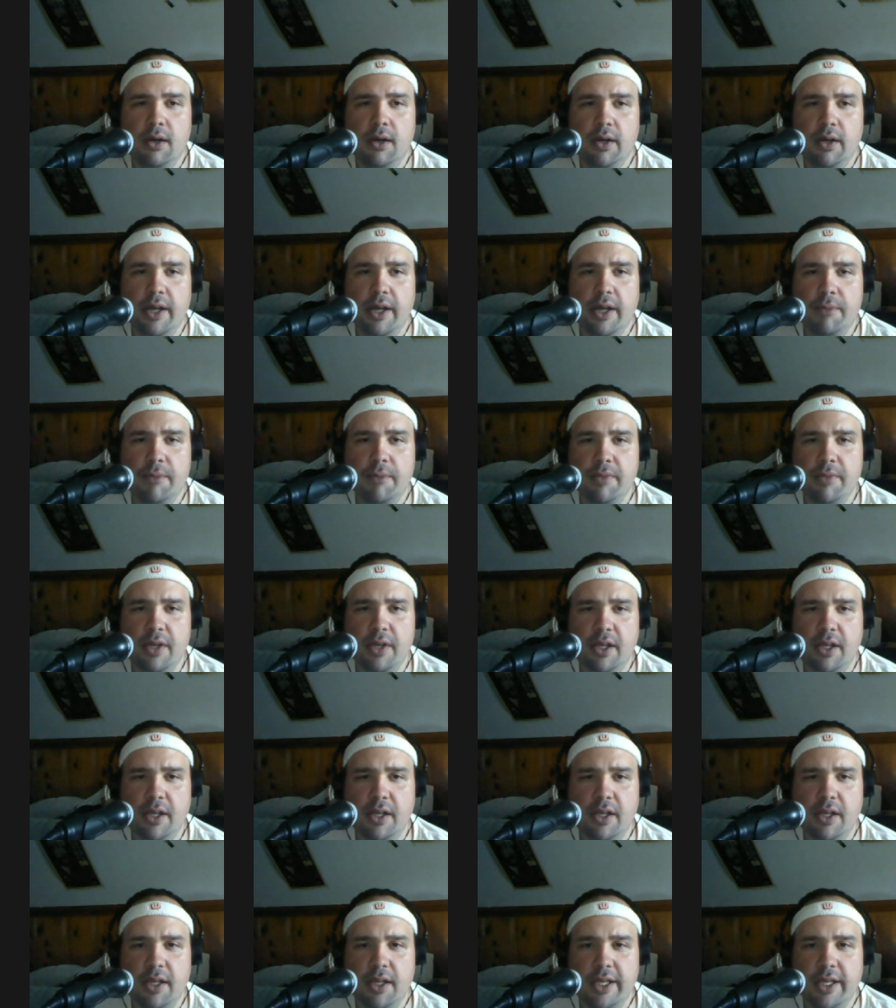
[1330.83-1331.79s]
Yep.
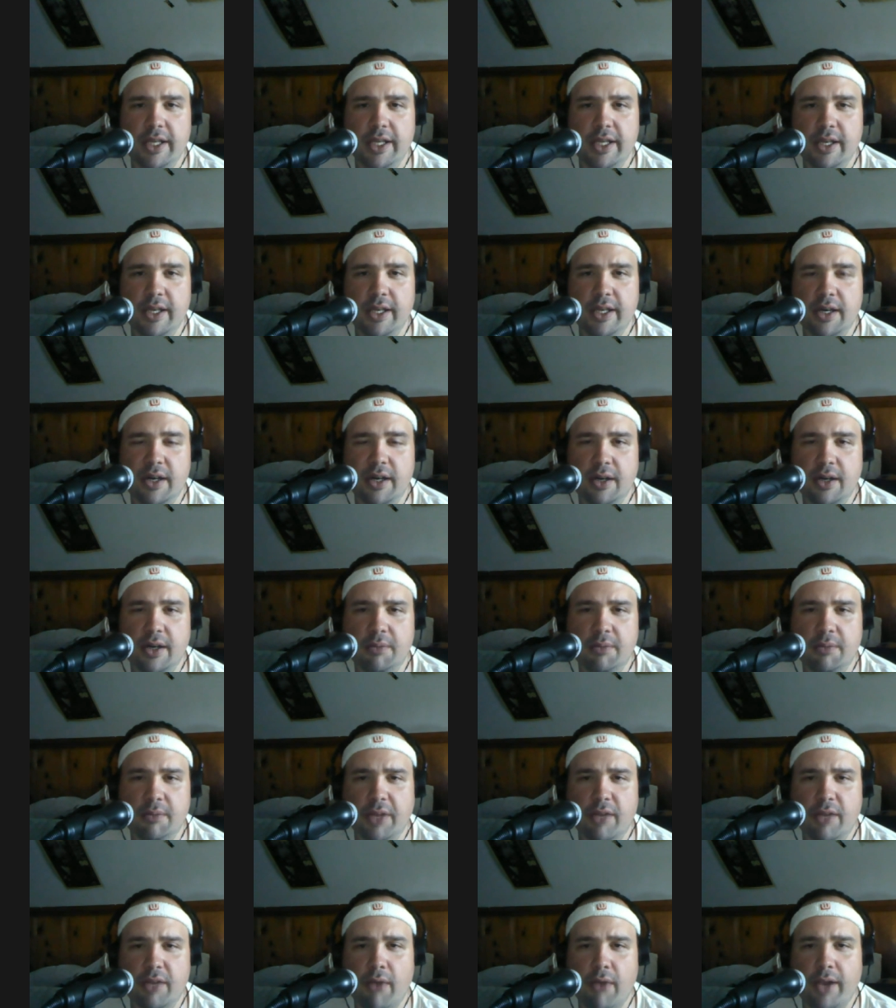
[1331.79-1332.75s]
He
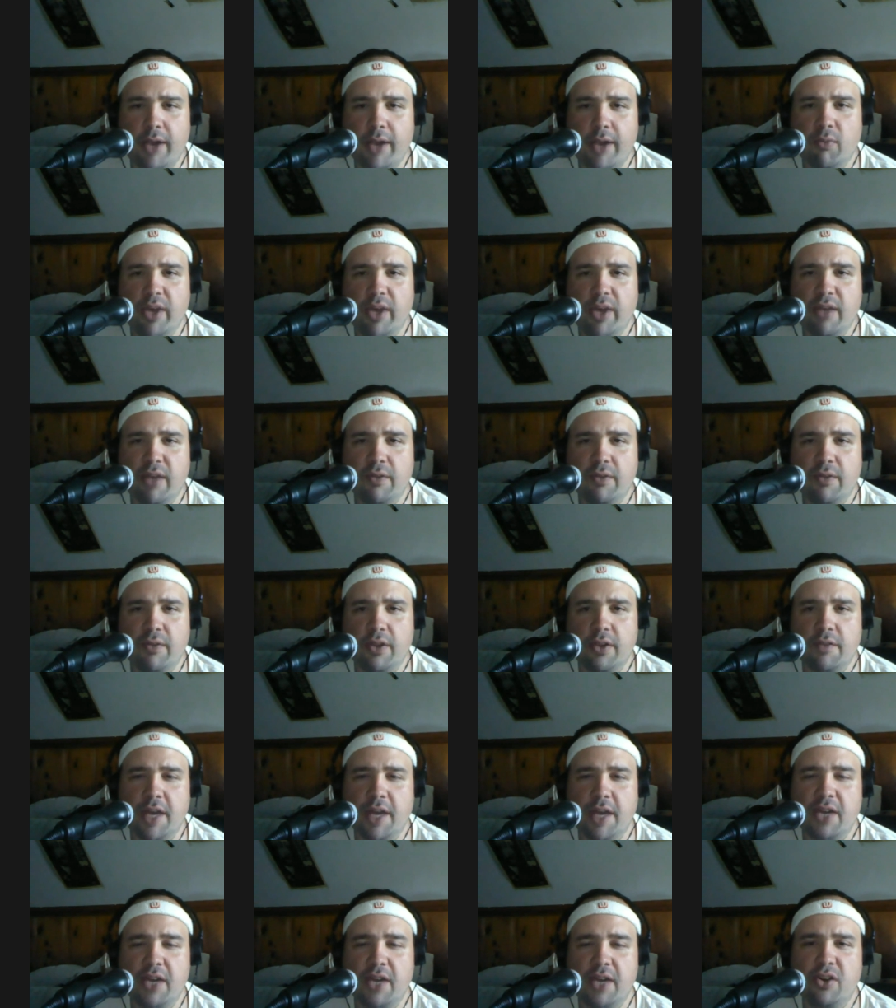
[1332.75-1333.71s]
played right wing for the
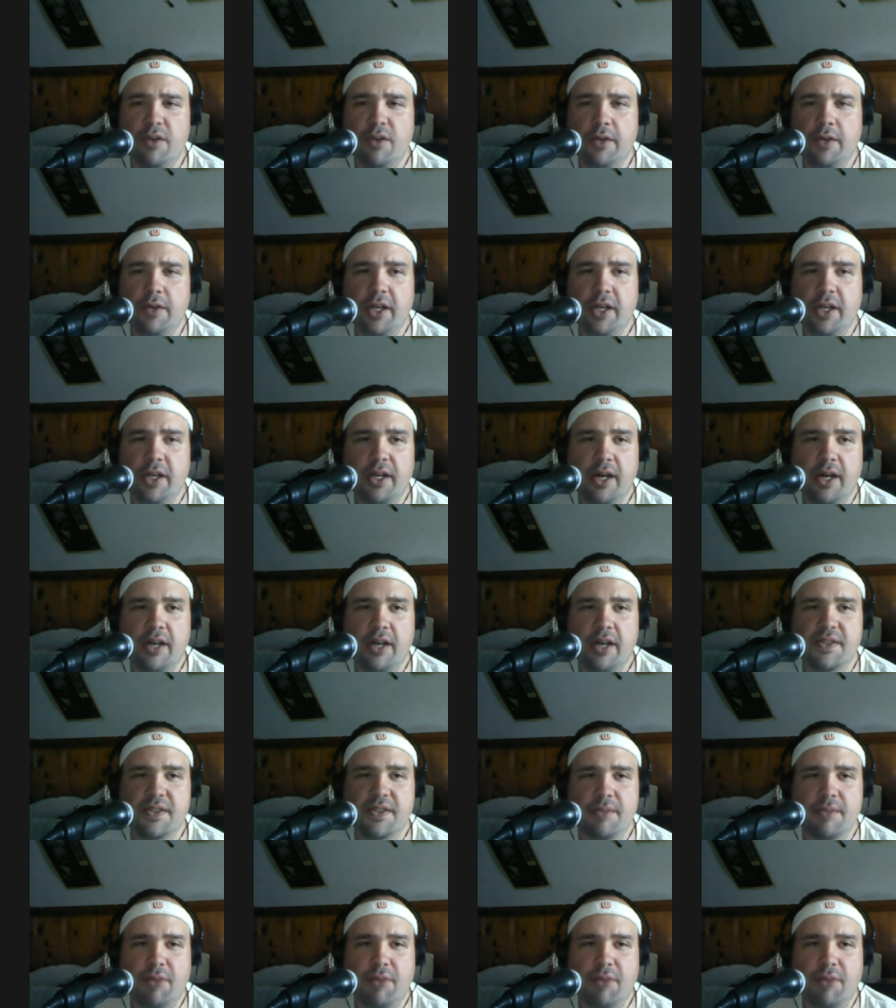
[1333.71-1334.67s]
Vancouver
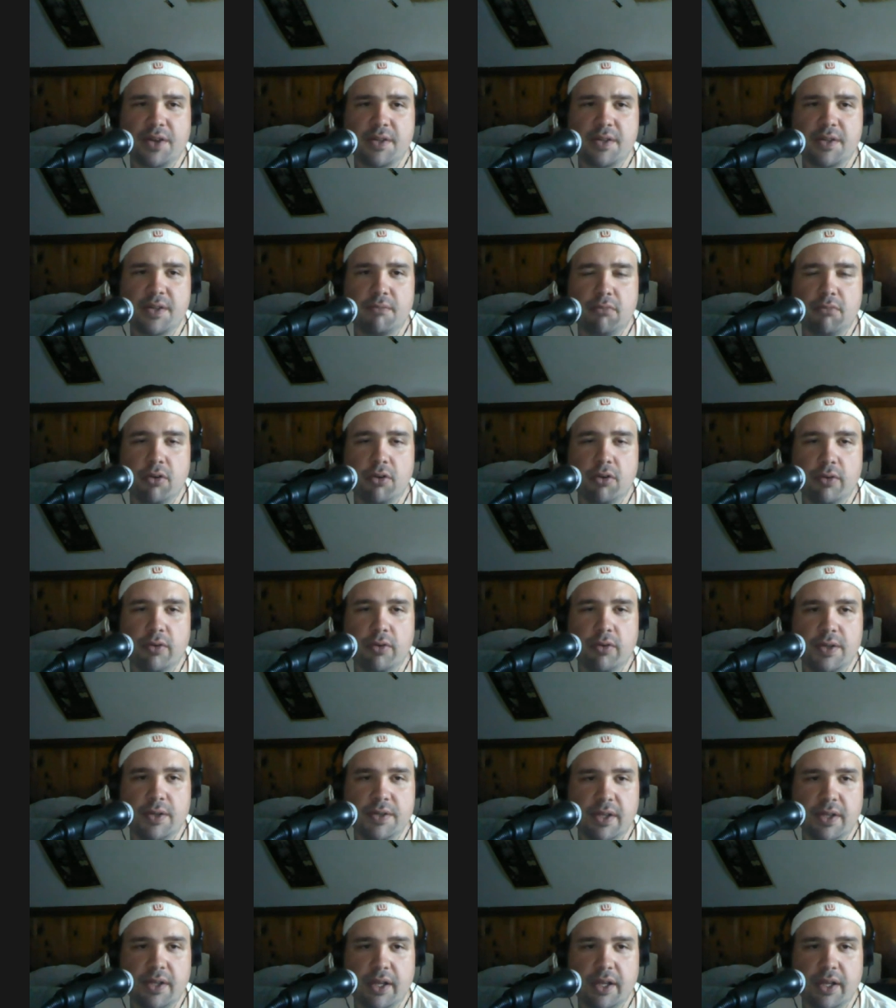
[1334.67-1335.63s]
Canucks and Boston
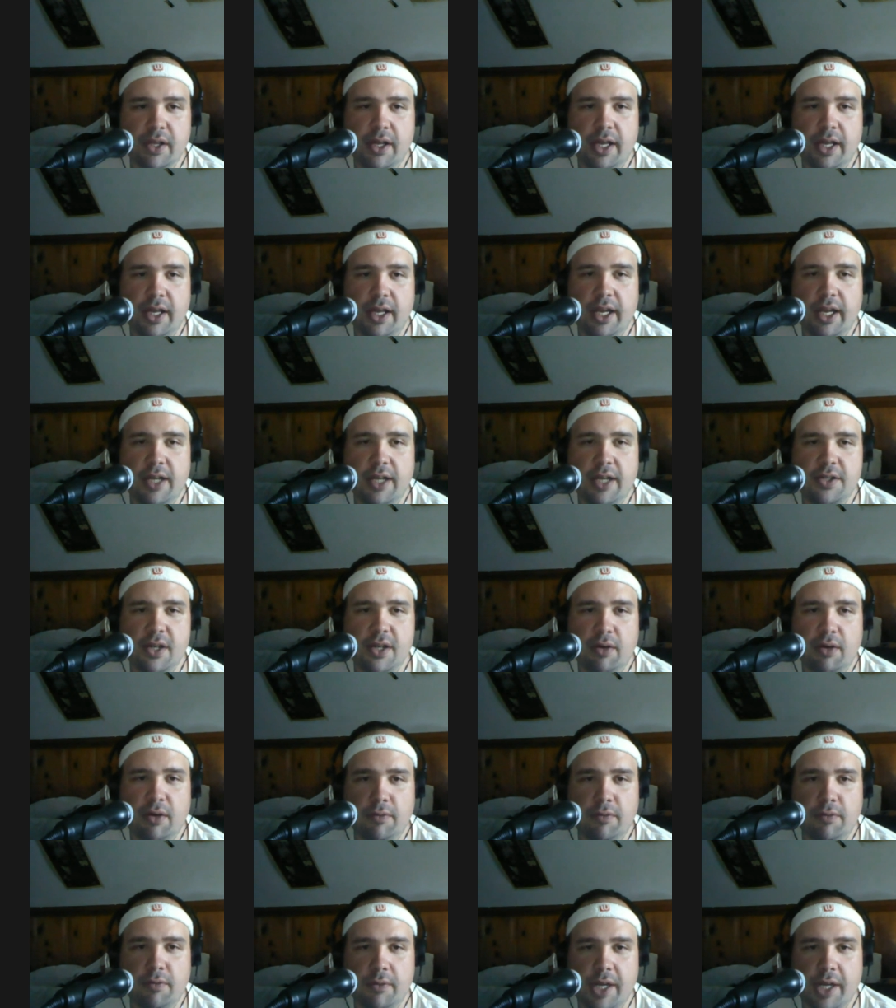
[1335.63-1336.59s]
Bruins of the
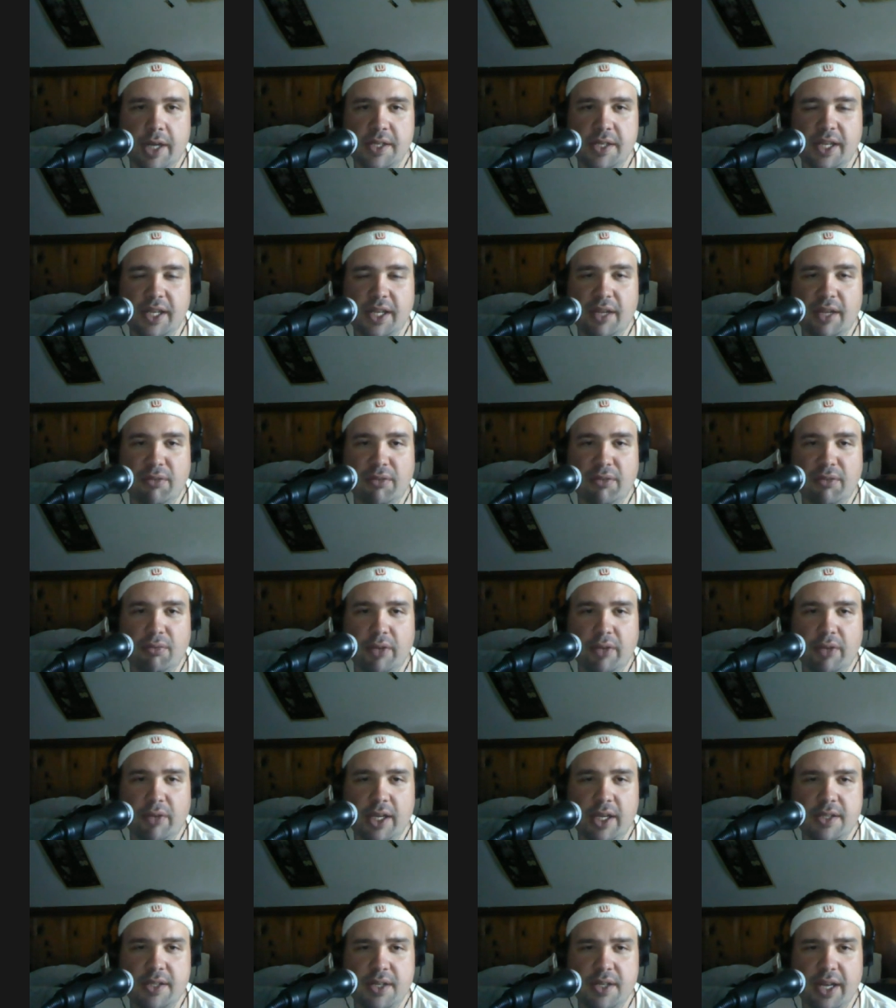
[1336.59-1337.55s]
NHL from 1983
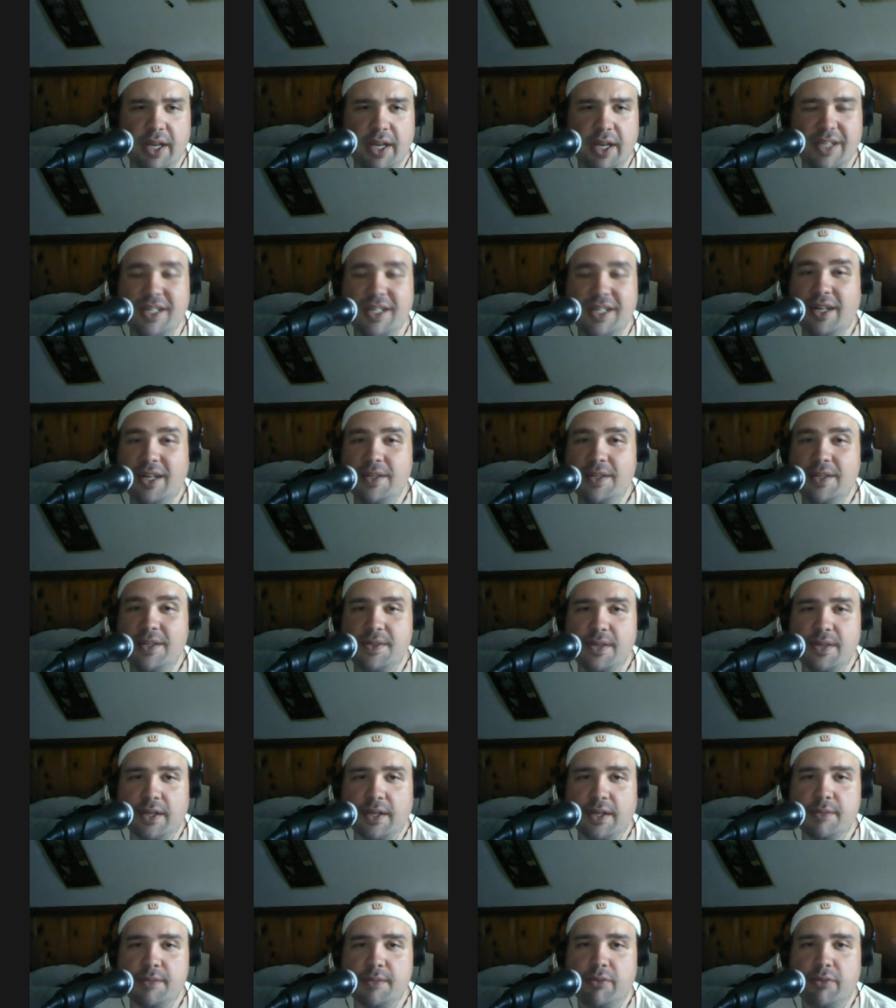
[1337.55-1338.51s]
to
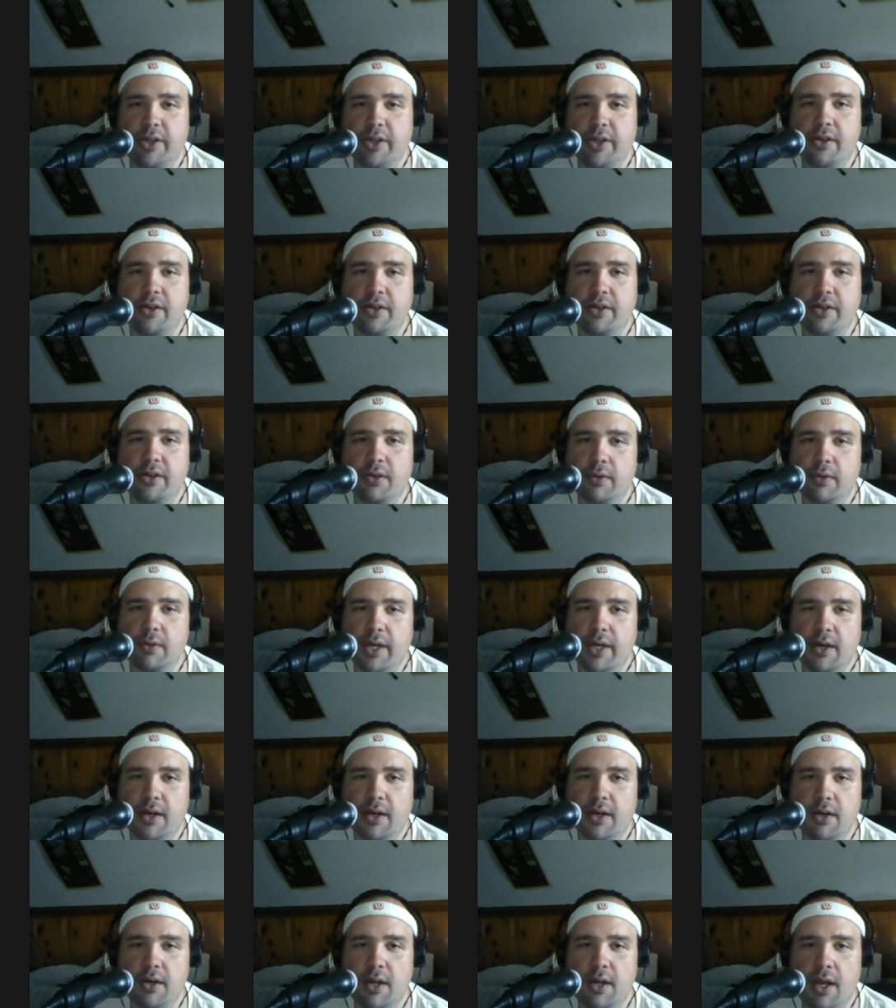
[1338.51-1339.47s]
1996. Pretty good career.